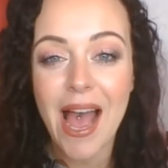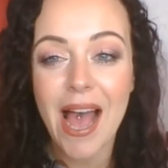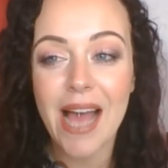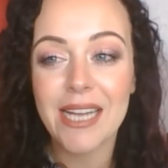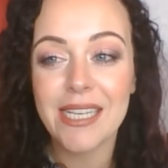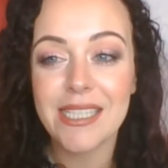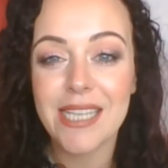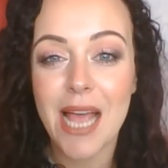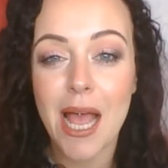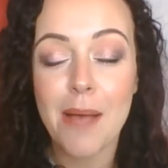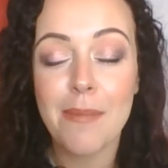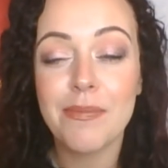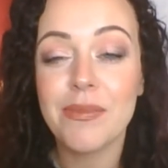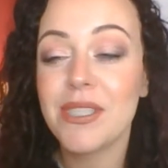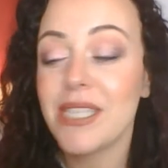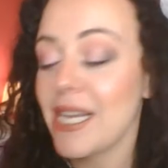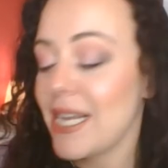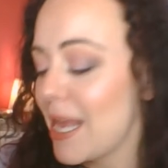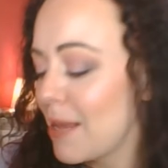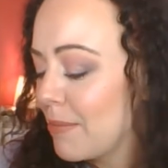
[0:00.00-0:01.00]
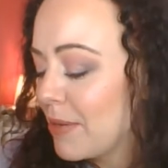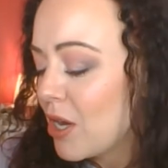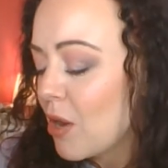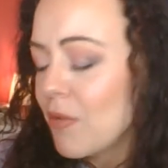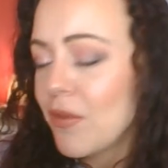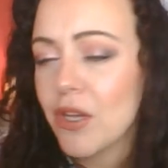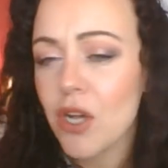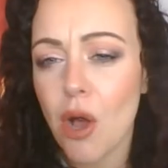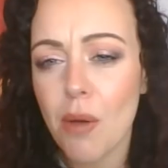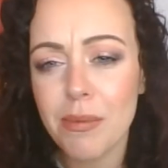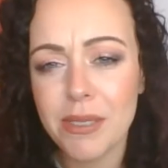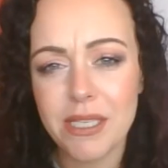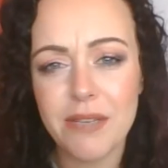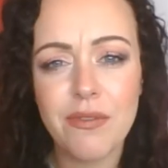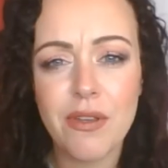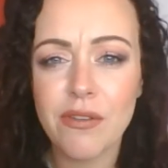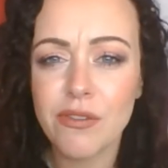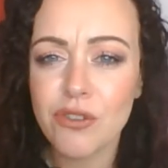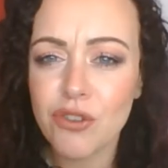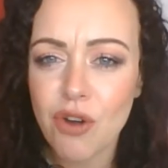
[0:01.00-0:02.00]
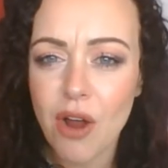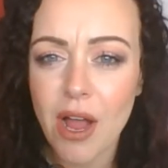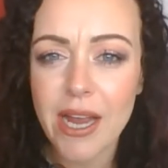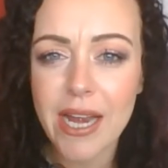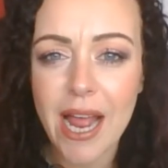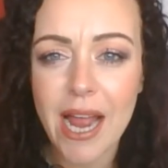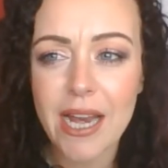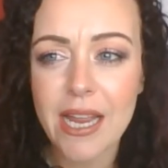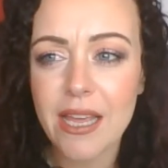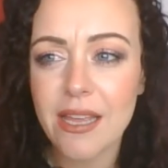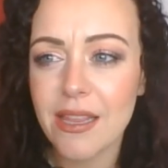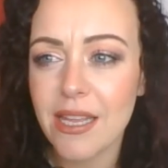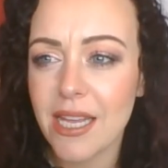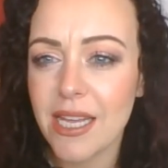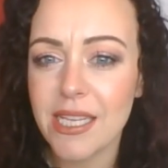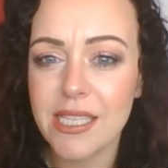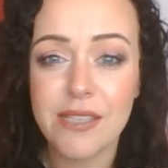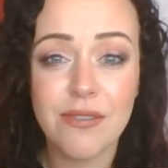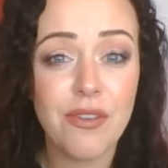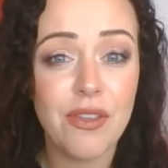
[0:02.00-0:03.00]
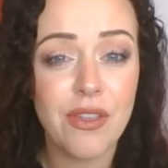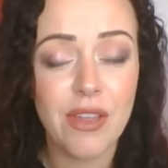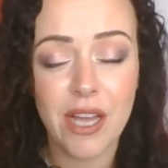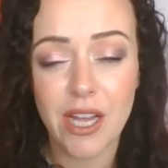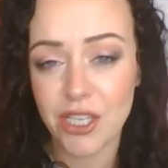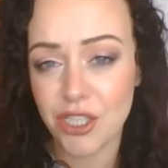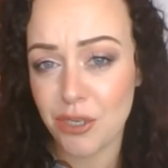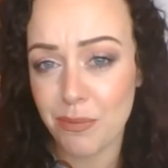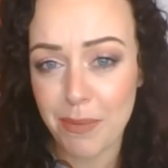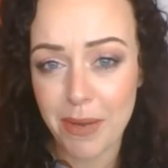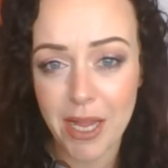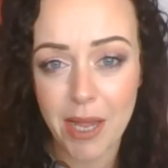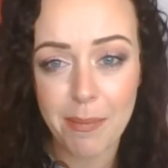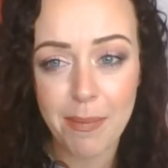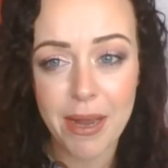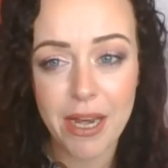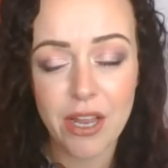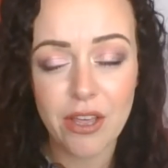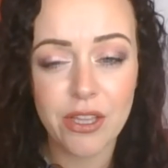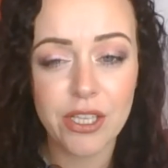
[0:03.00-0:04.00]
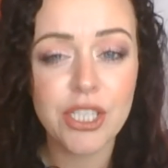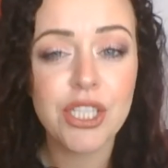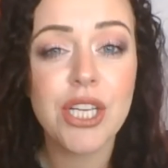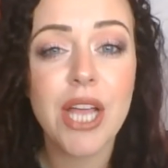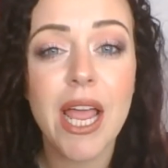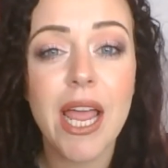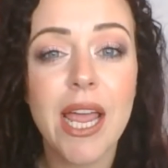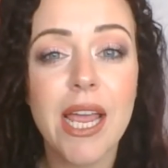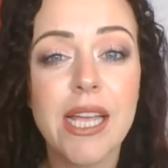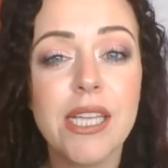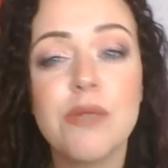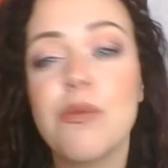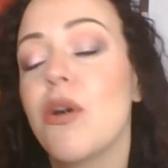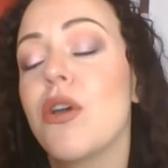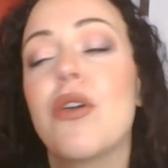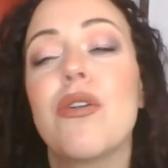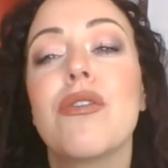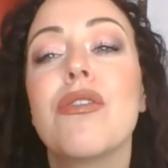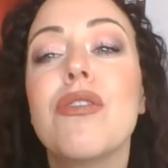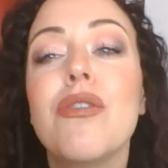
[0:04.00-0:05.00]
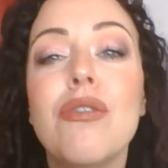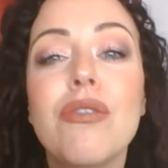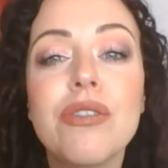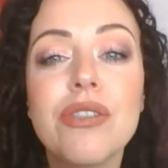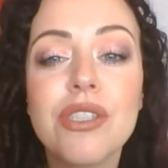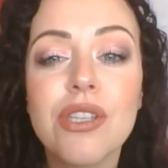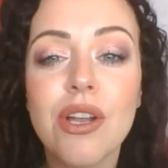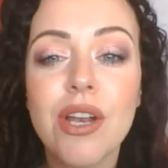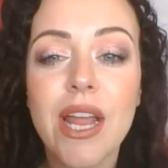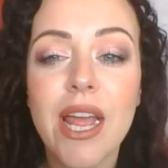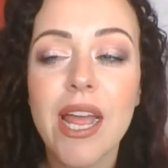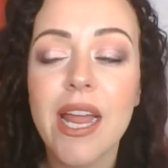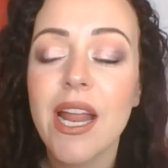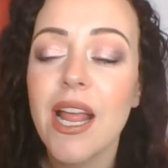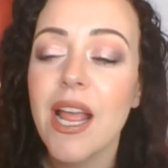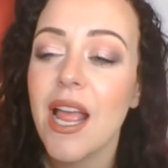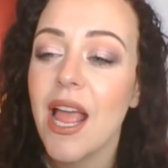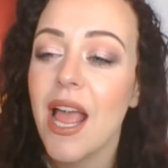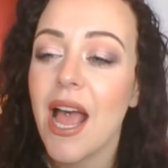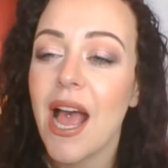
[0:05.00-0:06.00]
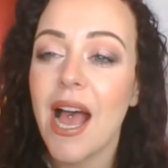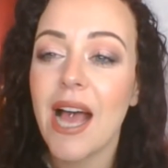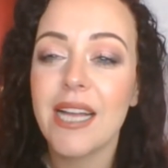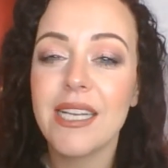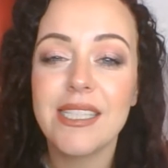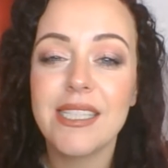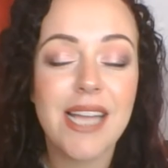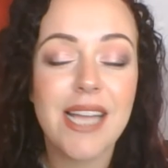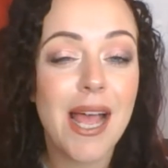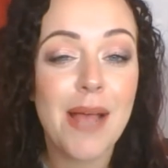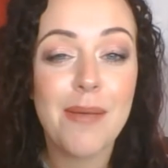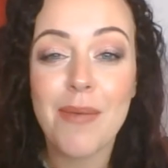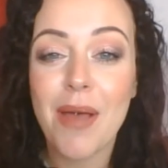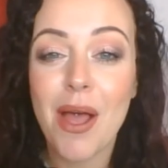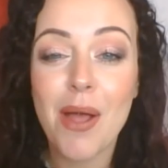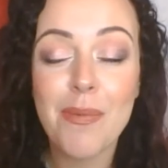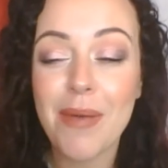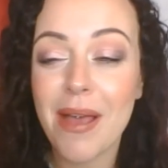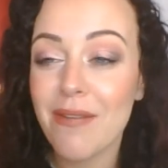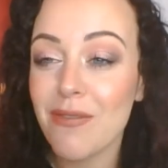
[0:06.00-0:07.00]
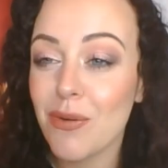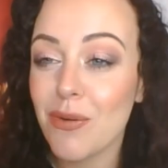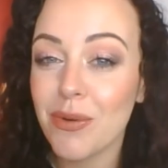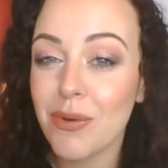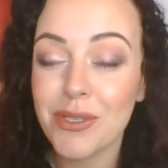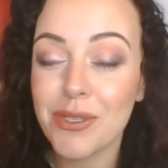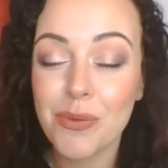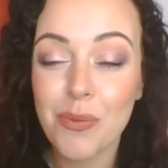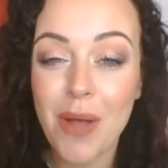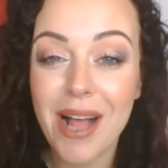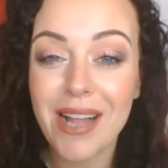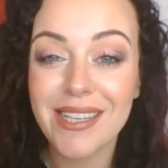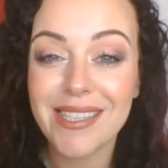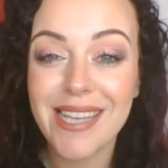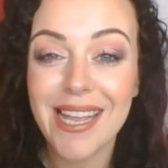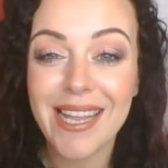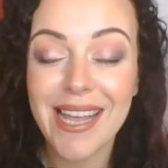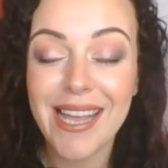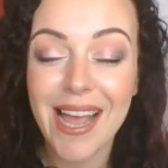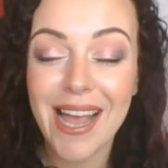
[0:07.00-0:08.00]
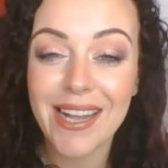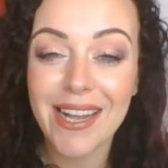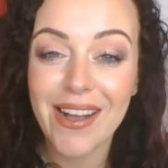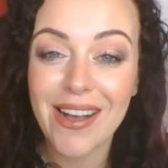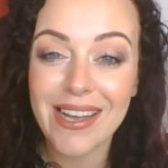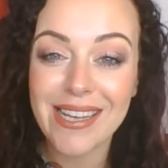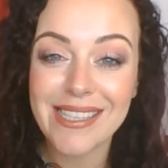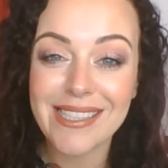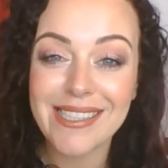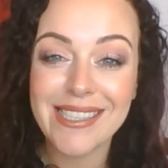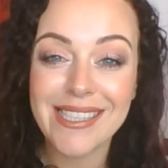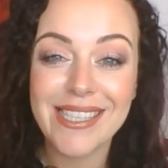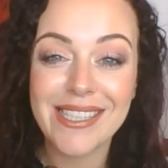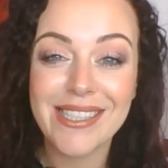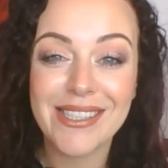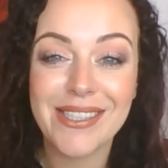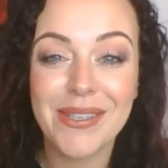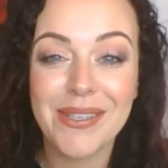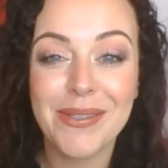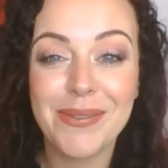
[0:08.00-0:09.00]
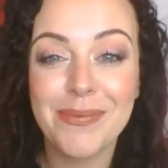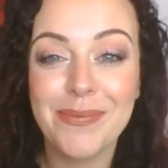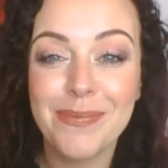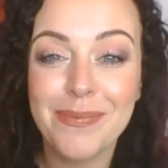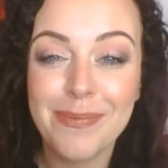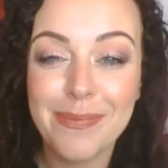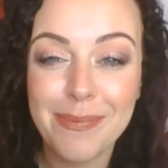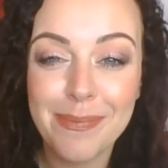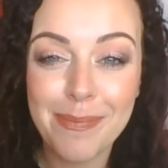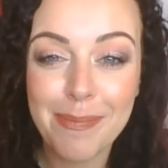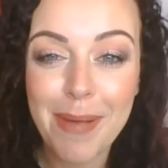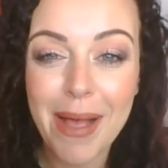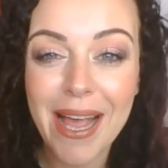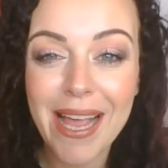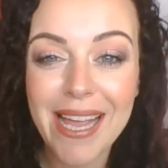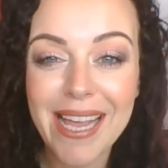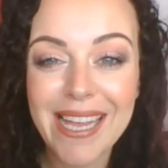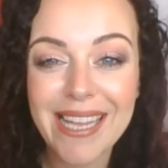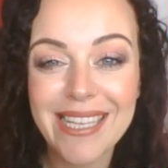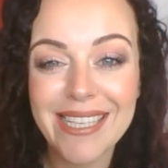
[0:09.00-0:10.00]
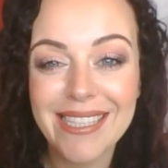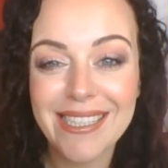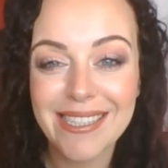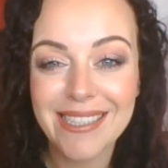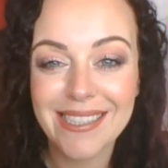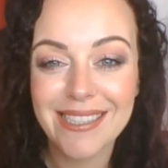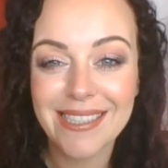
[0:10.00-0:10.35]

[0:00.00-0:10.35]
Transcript: And let me know in the comments if you've tried any of these, if you think I should pick up any other shades, what are your thoughts on it. And I hope everyone's well. Take care, guys. See you soon. Bye.